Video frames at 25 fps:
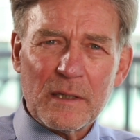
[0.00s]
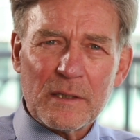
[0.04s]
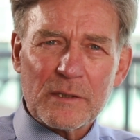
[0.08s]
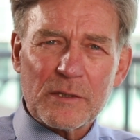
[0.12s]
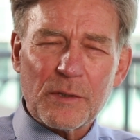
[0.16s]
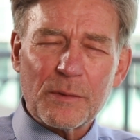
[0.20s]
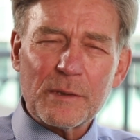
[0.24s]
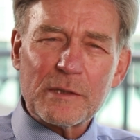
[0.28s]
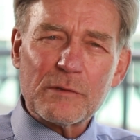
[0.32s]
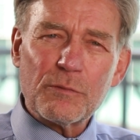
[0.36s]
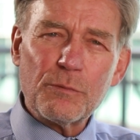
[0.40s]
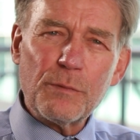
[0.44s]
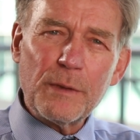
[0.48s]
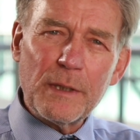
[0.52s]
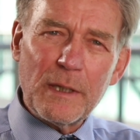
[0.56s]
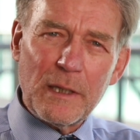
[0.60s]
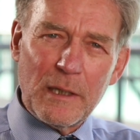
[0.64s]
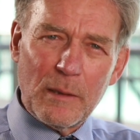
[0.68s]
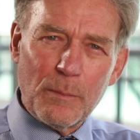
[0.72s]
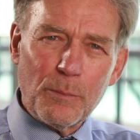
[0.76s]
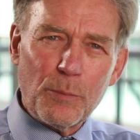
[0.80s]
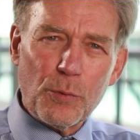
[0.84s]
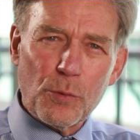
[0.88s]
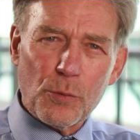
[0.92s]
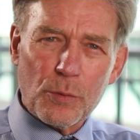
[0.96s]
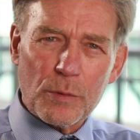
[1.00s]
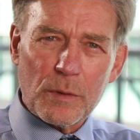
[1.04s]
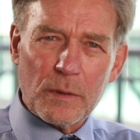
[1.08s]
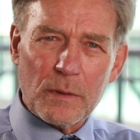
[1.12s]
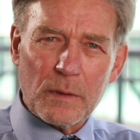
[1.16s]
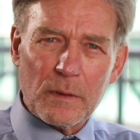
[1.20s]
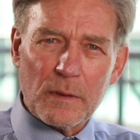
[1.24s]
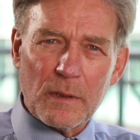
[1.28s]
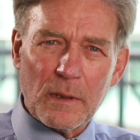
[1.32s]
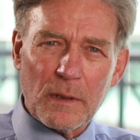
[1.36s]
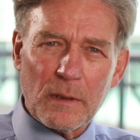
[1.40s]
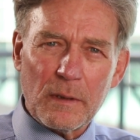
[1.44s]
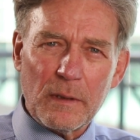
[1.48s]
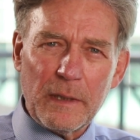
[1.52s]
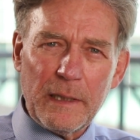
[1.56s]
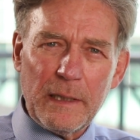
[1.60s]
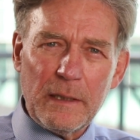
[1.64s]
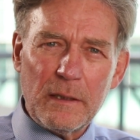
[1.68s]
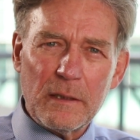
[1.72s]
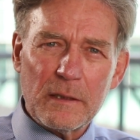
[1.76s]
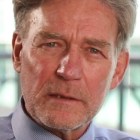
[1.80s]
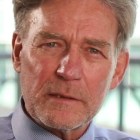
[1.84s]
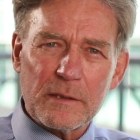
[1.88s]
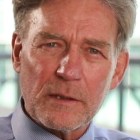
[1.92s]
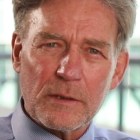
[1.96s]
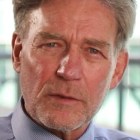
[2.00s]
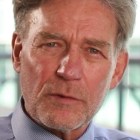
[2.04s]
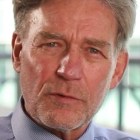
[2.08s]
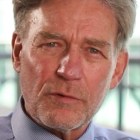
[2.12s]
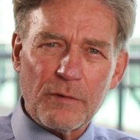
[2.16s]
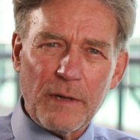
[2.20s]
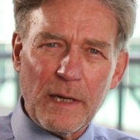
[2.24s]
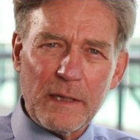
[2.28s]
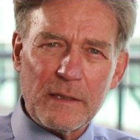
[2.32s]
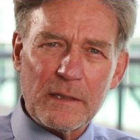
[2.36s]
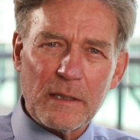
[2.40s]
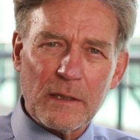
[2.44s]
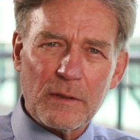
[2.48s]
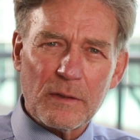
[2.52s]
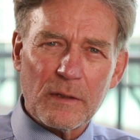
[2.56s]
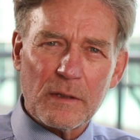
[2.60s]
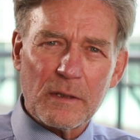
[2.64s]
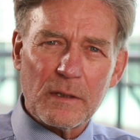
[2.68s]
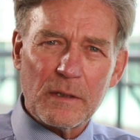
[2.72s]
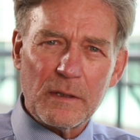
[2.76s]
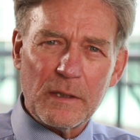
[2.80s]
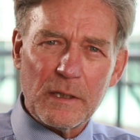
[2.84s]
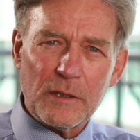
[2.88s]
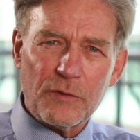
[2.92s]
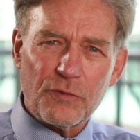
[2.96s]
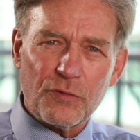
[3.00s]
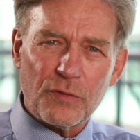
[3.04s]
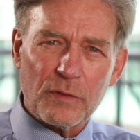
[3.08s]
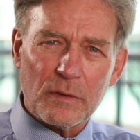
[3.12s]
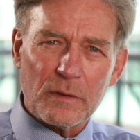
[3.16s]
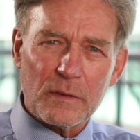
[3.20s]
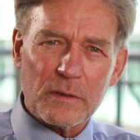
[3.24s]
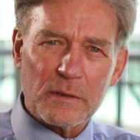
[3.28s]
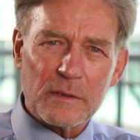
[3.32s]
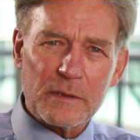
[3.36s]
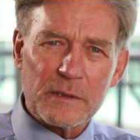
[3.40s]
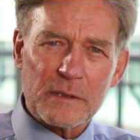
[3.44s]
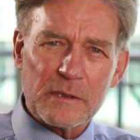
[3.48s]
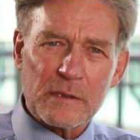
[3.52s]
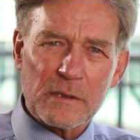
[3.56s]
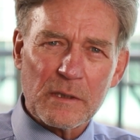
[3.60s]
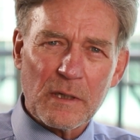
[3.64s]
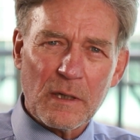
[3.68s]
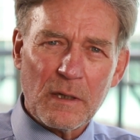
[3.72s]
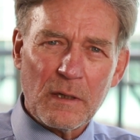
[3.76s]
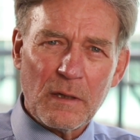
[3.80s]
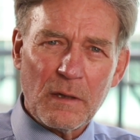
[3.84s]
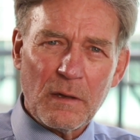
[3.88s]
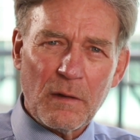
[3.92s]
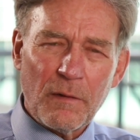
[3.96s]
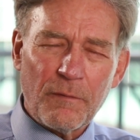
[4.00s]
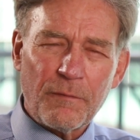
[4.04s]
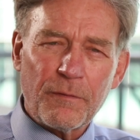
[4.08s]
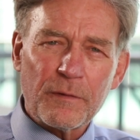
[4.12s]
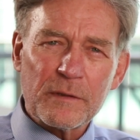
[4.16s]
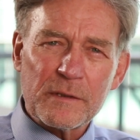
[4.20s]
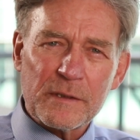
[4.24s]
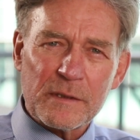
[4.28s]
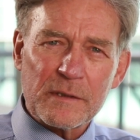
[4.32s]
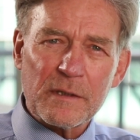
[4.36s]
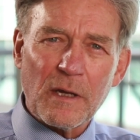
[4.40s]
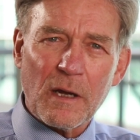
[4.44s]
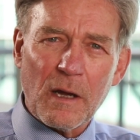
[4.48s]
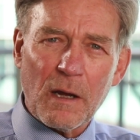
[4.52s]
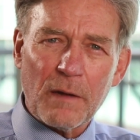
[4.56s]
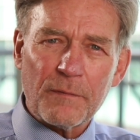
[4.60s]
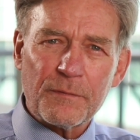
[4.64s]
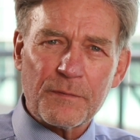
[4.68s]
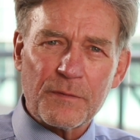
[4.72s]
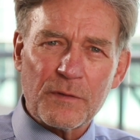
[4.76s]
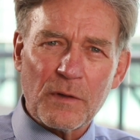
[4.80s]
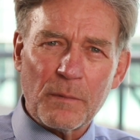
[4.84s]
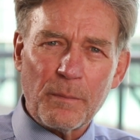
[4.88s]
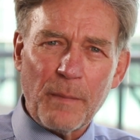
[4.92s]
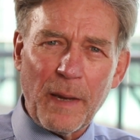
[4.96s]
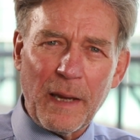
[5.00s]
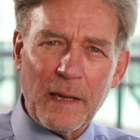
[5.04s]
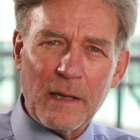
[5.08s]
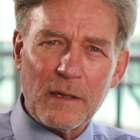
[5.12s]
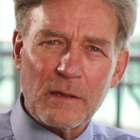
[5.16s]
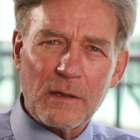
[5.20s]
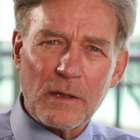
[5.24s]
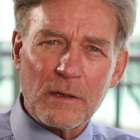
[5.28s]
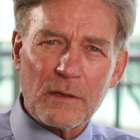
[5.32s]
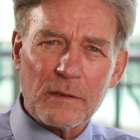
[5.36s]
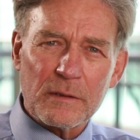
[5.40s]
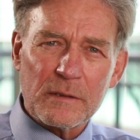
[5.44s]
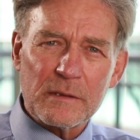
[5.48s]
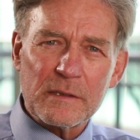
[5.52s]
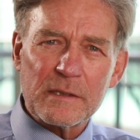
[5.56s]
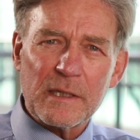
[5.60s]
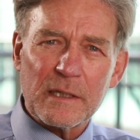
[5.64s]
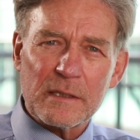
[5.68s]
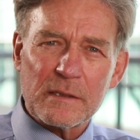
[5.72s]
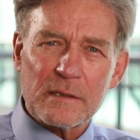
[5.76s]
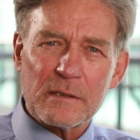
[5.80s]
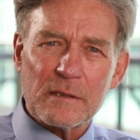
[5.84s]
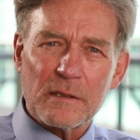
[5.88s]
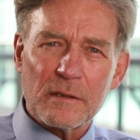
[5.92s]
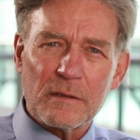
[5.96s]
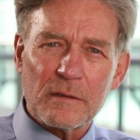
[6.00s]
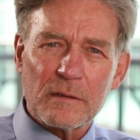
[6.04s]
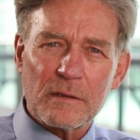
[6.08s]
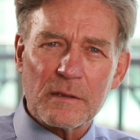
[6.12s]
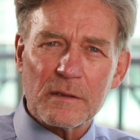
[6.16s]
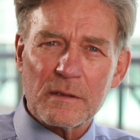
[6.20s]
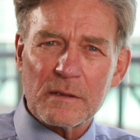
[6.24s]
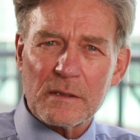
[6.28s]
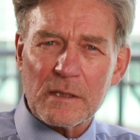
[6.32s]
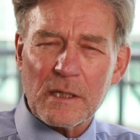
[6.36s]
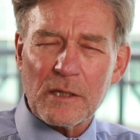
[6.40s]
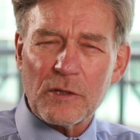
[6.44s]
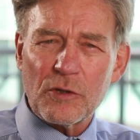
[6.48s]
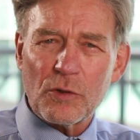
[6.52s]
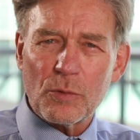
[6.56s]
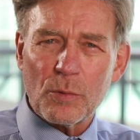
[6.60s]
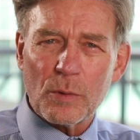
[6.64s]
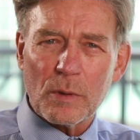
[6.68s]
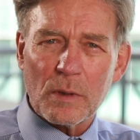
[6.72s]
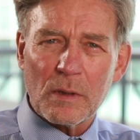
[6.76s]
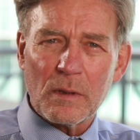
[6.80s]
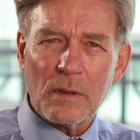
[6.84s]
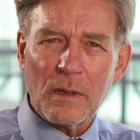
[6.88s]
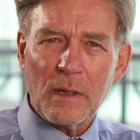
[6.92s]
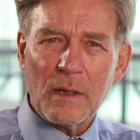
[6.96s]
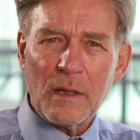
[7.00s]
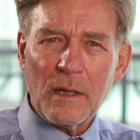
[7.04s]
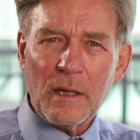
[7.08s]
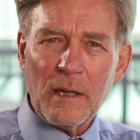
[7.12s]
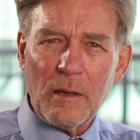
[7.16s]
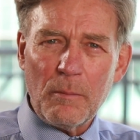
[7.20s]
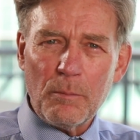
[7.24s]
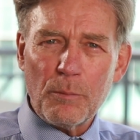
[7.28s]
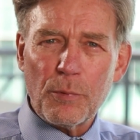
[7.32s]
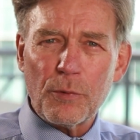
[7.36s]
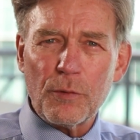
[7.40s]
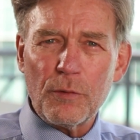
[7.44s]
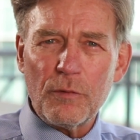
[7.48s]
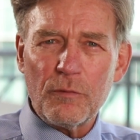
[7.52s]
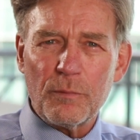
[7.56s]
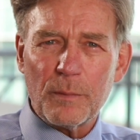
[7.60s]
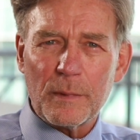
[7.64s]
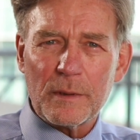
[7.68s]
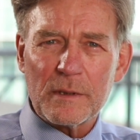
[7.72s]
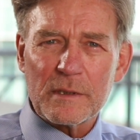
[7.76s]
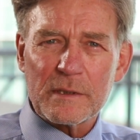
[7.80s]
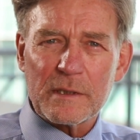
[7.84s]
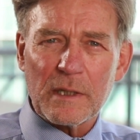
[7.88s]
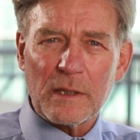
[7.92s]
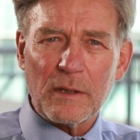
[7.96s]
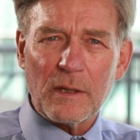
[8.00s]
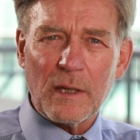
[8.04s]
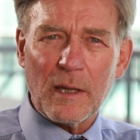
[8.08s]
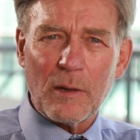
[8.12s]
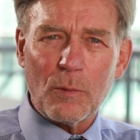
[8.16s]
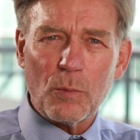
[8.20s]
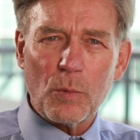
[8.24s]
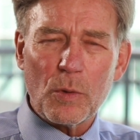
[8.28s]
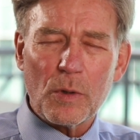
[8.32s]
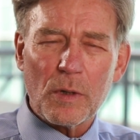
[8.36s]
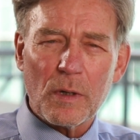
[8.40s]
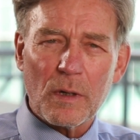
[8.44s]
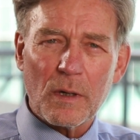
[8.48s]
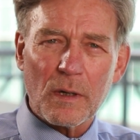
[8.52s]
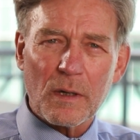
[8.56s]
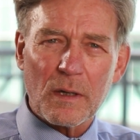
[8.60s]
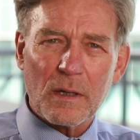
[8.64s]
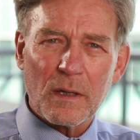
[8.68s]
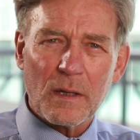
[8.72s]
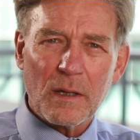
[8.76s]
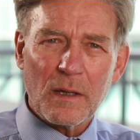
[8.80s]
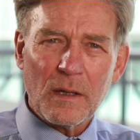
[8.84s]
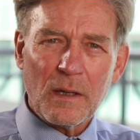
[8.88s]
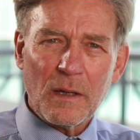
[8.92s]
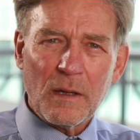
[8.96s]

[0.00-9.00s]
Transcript: So it's really important that leaders are creating the conditions for staff to make consistent, continual improvements in their work.